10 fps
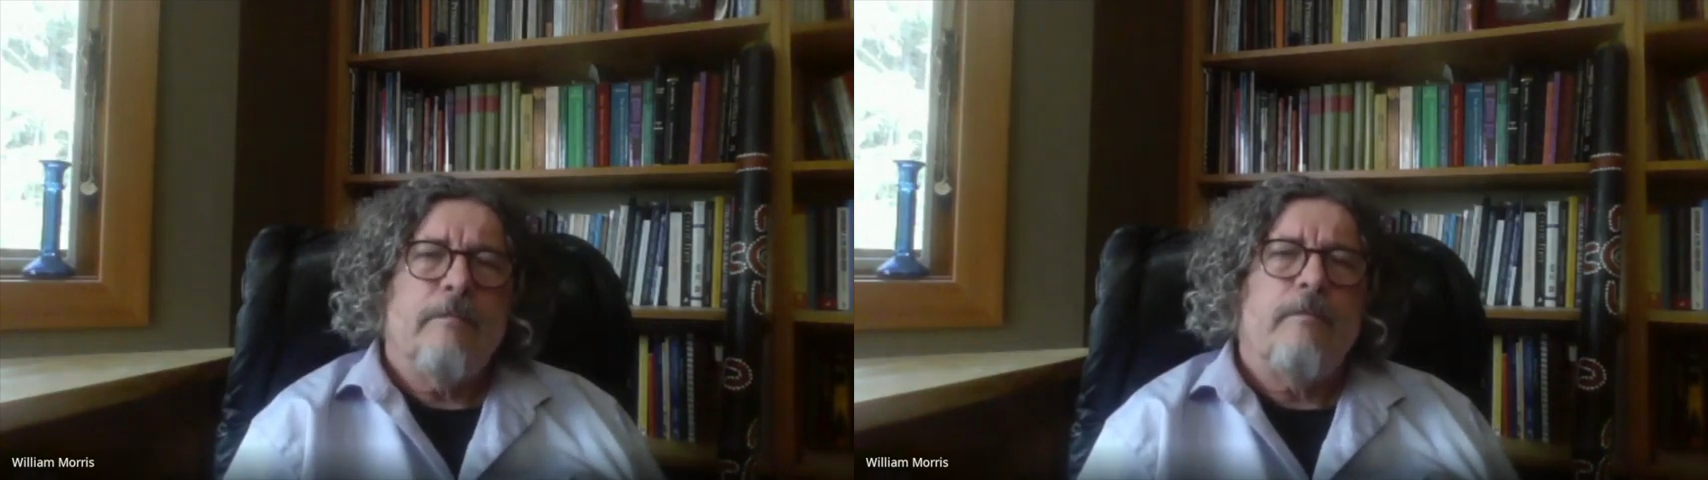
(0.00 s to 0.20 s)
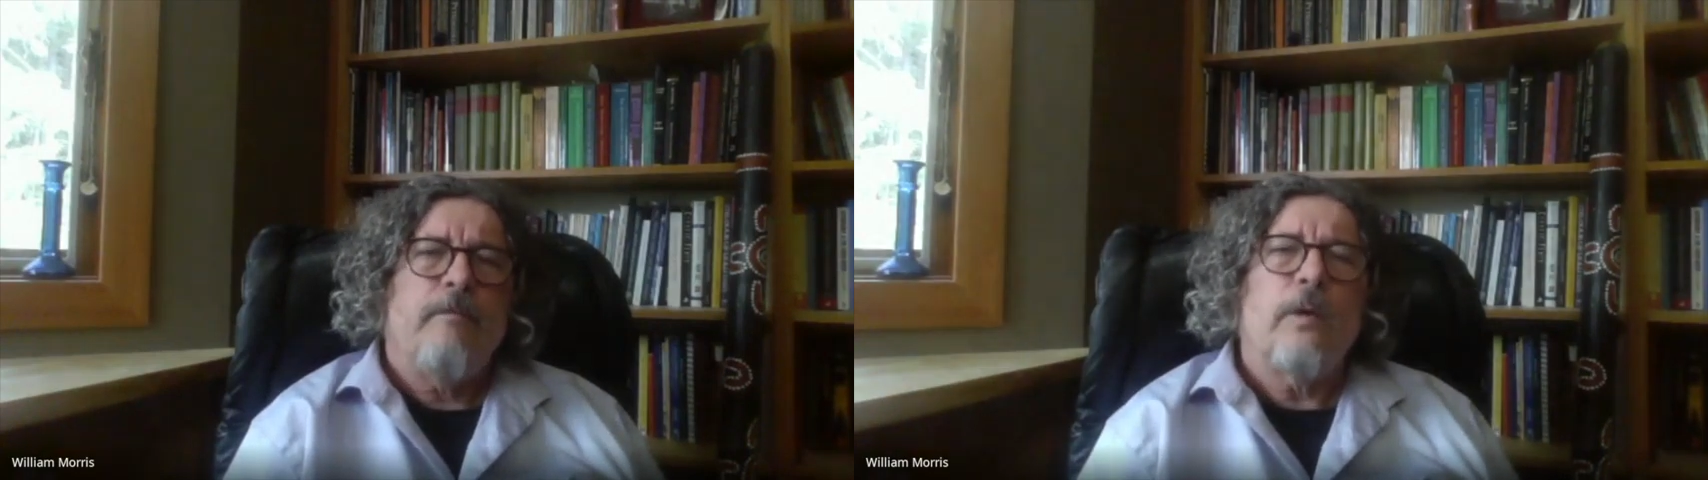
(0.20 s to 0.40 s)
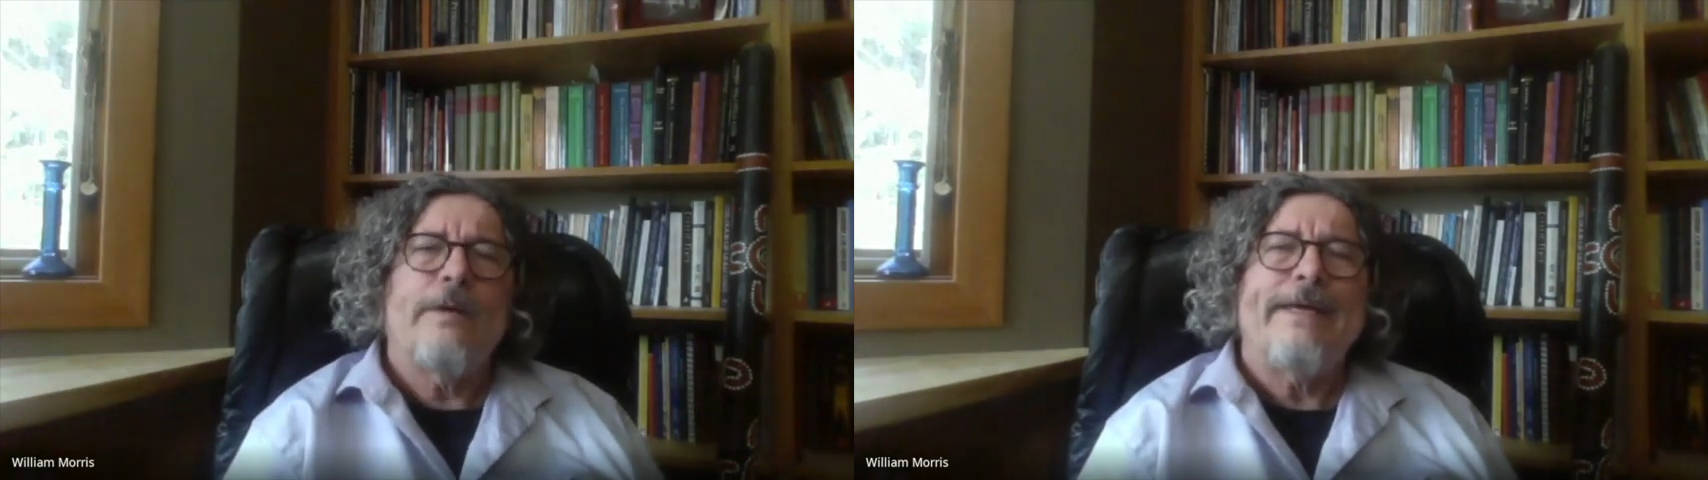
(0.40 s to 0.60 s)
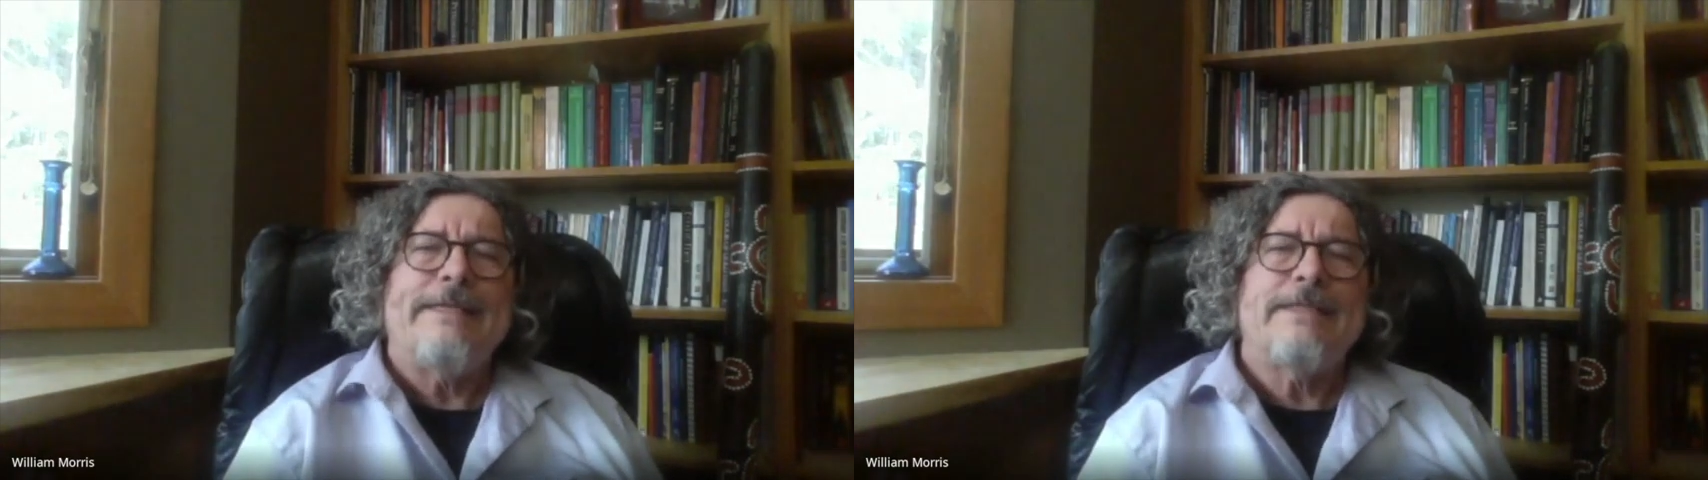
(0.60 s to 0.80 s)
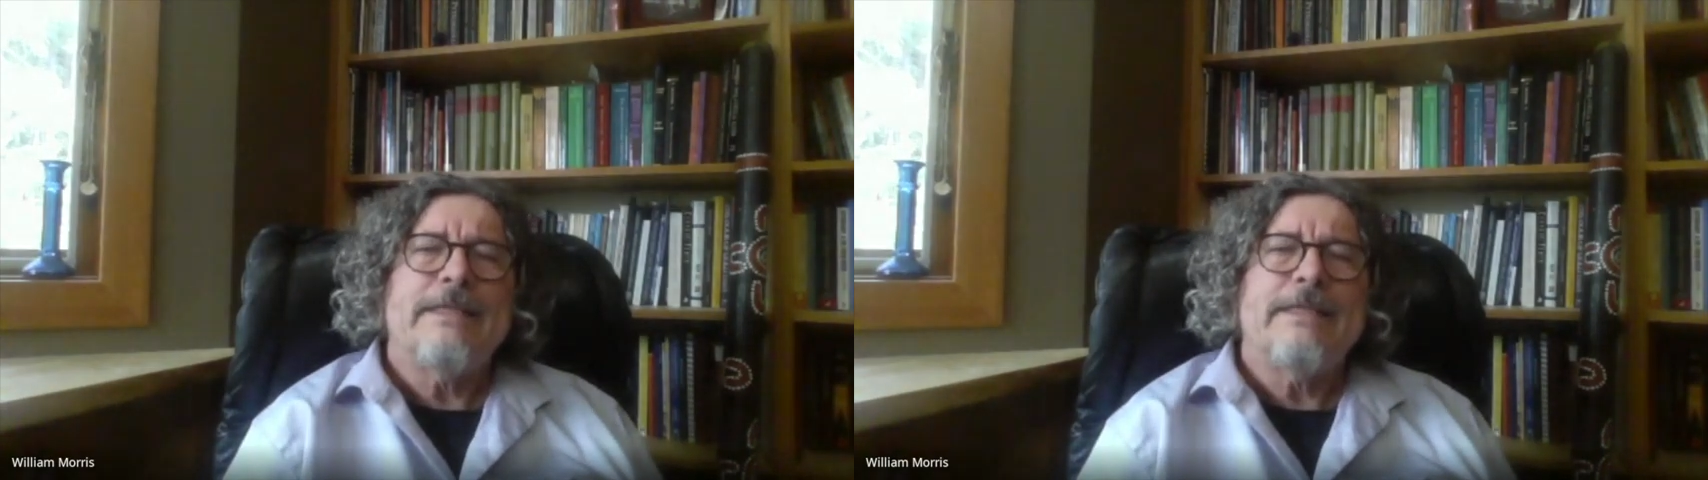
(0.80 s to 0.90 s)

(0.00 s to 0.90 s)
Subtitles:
forays